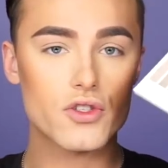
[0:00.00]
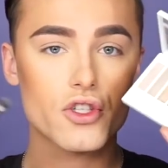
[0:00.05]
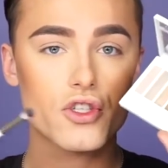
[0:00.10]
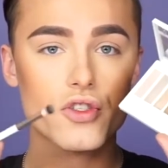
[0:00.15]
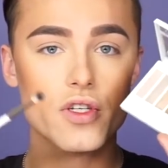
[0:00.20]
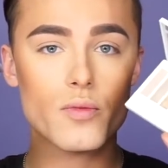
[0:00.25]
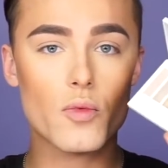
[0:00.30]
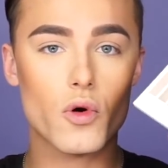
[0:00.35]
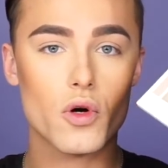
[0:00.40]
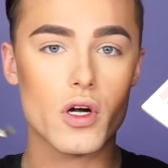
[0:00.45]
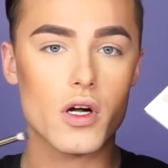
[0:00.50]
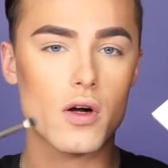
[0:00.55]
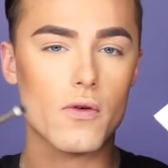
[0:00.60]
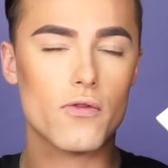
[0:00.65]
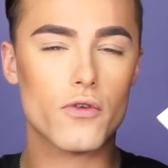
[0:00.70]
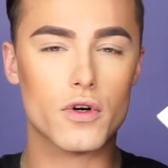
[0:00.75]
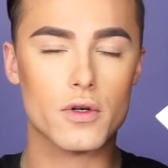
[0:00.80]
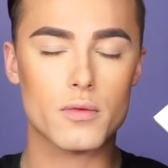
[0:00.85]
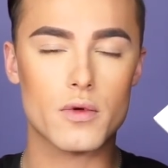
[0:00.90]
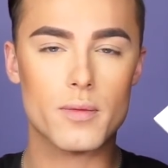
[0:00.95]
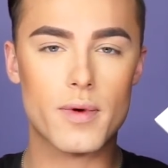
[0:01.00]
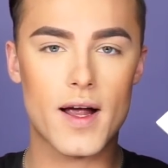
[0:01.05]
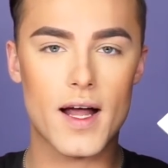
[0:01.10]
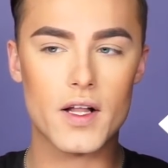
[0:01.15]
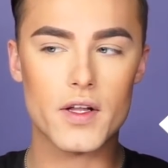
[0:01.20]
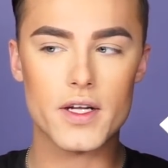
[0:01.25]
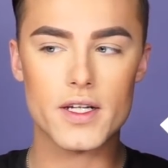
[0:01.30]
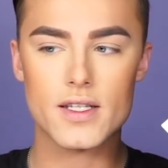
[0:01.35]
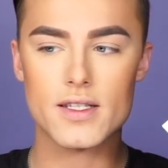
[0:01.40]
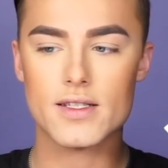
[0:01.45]
So usually more affordable
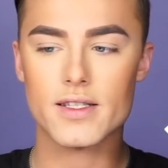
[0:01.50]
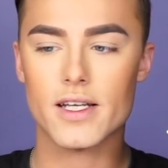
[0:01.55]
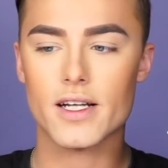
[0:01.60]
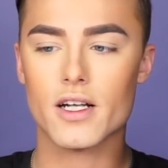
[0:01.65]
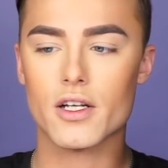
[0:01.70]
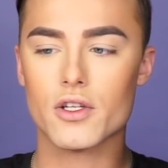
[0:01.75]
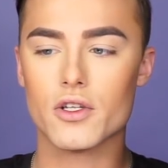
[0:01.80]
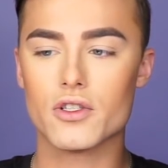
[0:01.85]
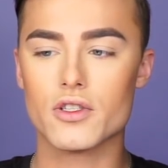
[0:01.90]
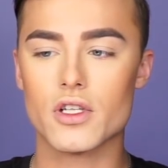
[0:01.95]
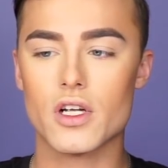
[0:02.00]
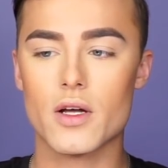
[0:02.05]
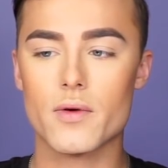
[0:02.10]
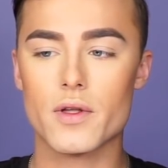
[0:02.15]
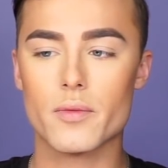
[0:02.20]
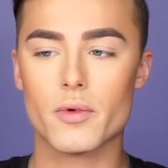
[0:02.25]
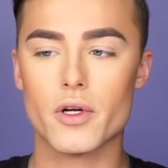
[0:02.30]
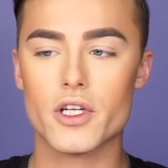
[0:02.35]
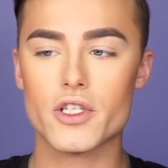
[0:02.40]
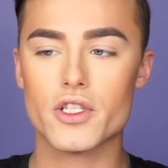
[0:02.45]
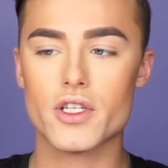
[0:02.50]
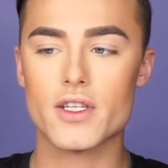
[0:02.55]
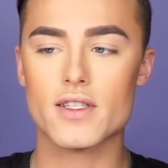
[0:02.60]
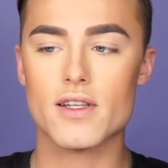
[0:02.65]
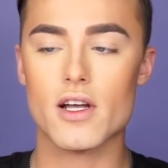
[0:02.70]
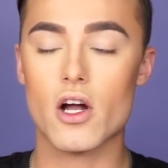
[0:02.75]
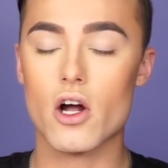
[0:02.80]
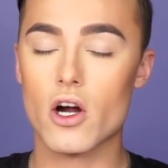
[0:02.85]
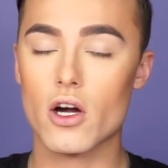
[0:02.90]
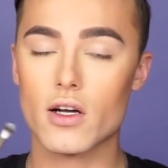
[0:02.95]
palettes, they usually come with brushes
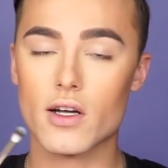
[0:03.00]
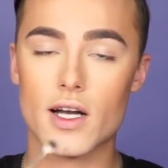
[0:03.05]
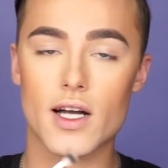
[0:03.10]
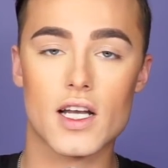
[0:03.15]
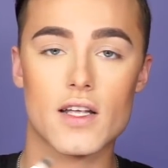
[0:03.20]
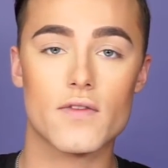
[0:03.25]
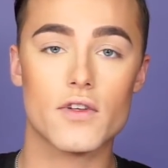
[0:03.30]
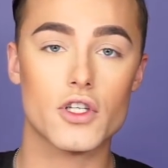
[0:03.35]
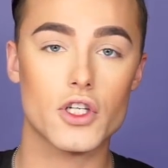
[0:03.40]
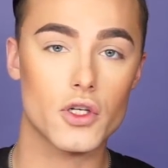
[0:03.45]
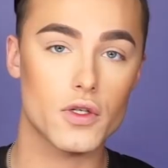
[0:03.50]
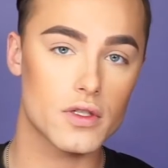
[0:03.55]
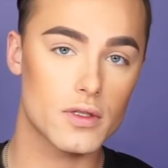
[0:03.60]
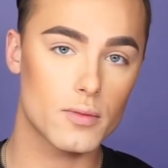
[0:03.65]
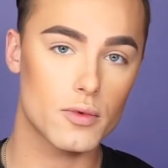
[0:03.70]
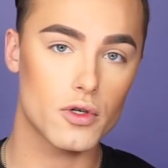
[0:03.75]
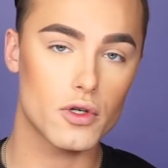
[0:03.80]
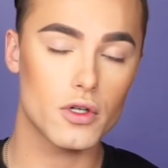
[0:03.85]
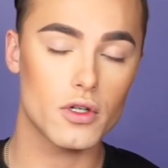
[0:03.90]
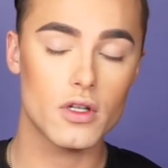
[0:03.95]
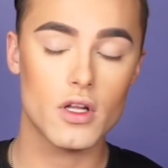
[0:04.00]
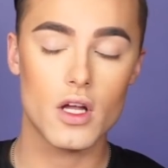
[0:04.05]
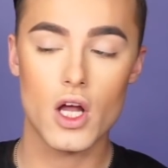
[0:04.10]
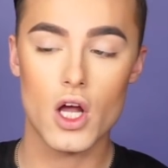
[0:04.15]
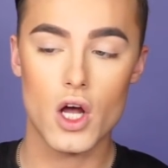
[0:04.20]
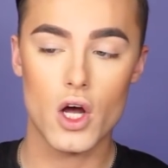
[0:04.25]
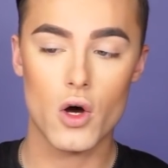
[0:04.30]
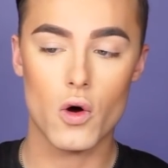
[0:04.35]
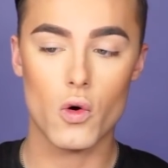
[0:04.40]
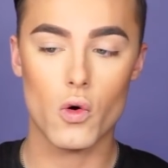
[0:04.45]
that are not even usable
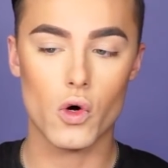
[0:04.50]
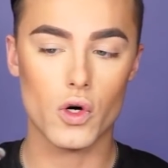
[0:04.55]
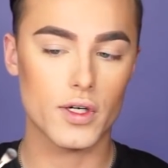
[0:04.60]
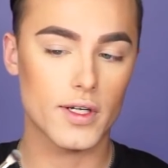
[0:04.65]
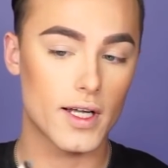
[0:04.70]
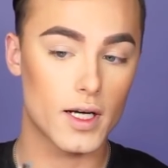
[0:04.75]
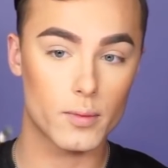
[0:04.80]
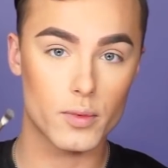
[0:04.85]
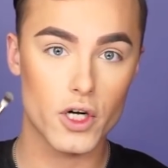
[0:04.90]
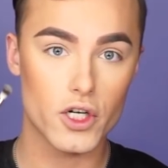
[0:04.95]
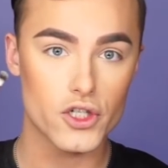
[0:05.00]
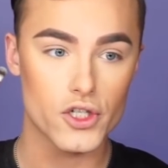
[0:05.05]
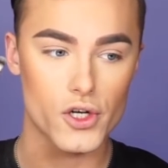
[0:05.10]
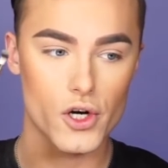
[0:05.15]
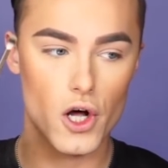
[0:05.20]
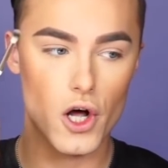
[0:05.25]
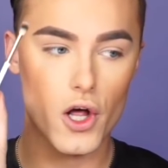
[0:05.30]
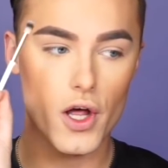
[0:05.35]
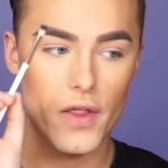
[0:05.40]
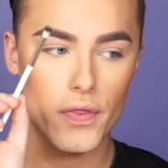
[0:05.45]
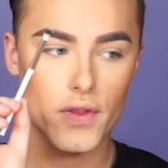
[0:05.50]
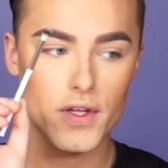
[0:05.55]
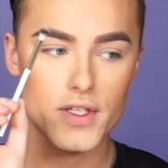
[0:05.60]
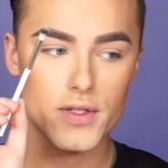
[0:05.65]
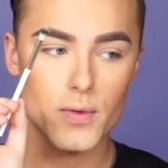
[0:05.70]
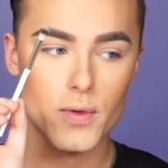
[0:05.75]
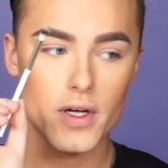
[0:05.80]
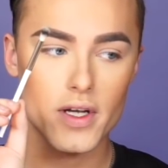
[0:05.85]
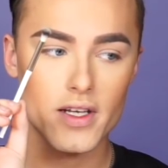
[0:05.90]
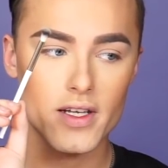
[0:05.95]
or not a brush at all. And
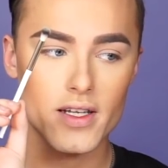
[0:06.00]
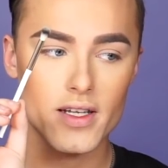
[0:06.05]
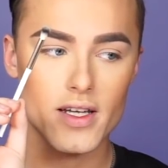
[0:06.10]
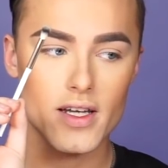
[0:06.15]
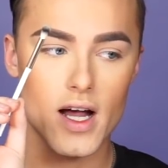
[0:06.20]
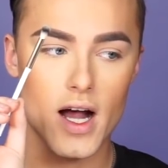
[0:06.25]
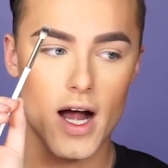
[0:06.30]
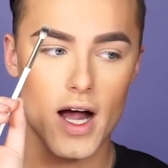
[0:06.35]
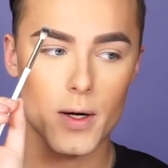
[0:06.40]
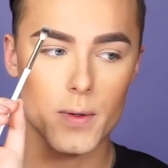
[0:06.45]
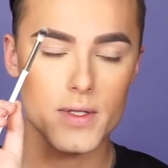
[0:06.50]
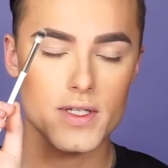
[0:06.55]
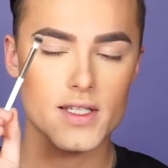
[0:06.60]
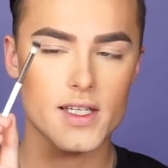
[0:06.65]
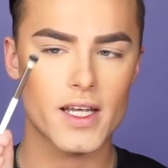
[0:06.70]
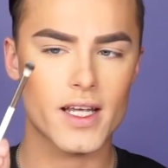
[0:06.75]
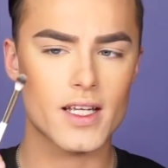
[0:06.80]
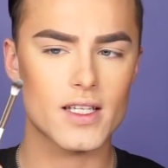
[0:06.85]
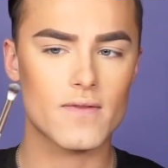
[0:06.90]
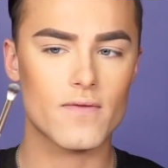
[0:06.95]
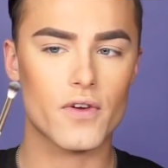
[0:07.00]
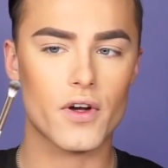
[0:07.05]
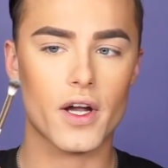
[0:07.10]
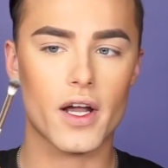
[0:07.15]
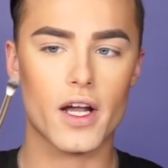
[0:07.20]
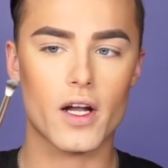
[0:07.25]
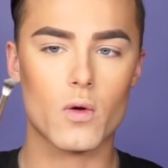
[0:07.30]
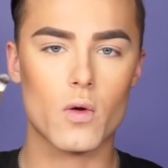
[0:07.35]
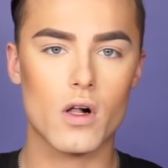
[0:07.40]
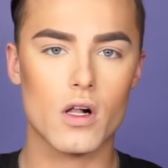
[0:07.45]
this one, I would say, is very
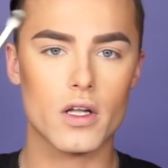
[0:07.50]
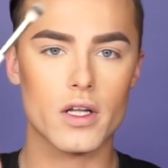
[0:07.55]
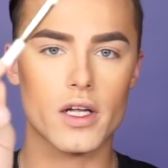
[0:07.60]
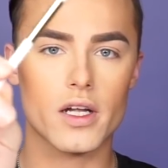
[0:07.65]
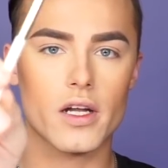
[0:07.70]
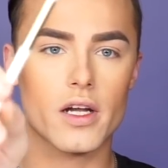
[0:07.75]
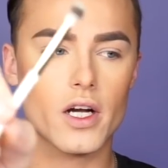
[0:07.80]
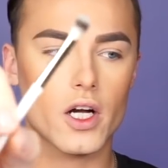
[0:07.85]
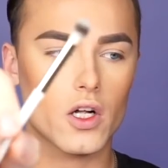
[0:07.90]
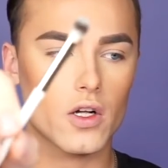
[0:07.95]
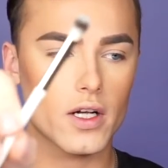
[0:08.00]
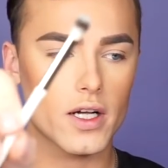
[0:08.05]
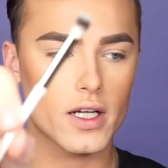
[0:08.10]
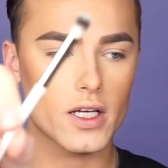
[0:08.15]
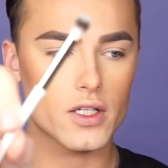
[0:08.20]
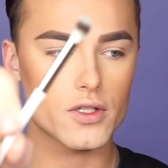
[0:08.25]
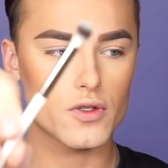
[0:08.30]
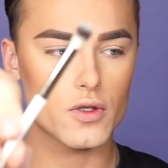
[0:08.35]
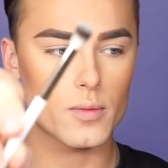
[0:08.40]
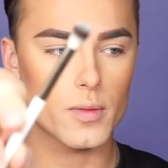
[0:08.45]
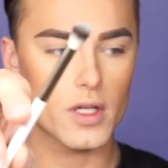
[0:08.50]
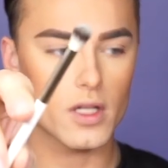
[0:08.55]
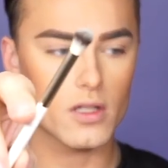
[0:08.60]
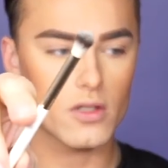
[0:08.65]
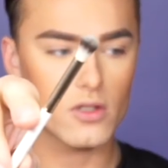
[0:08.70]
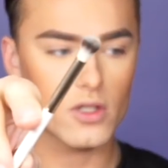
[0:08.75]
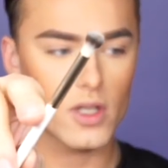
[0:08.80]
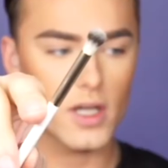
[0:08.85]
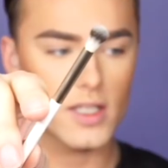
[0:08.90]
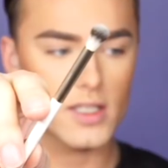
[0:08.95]
high quality. Here, I'll kind of zoom
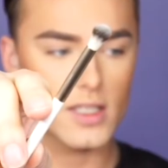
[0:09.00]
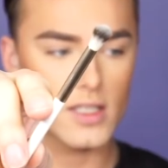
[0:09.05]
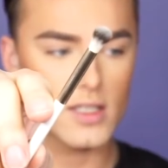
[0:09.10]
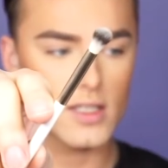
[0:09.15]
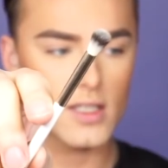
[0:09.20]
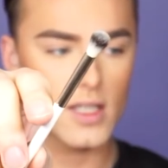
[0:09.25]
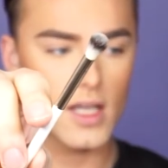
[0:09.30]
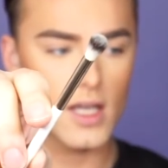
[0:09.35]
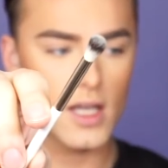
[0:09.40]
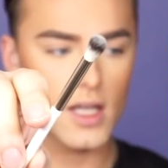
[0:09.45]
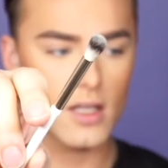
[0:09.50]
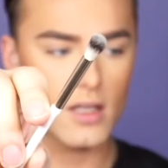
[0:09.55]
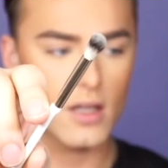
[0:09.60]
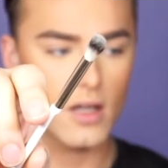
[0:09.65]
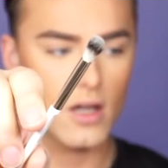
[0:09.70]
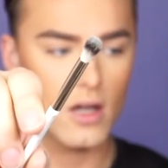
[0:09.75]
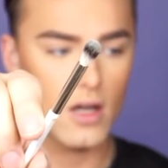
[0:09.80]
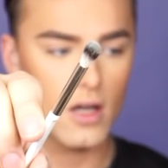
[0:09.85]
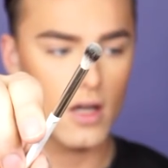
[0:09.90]
in so you guys can see it.